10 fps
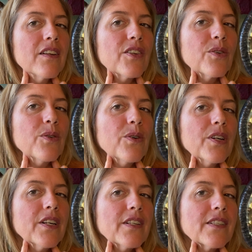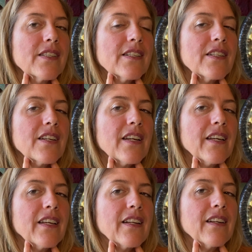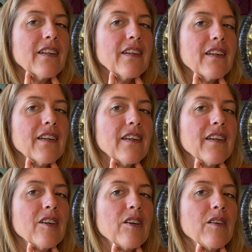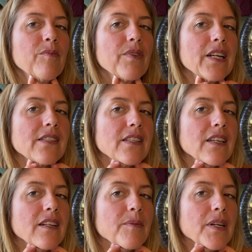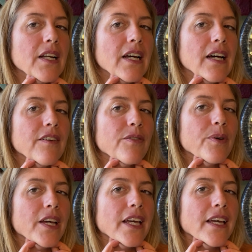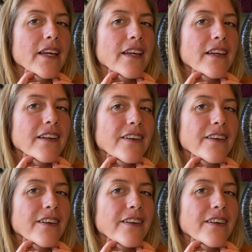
towards the chin. Pressing about halfway,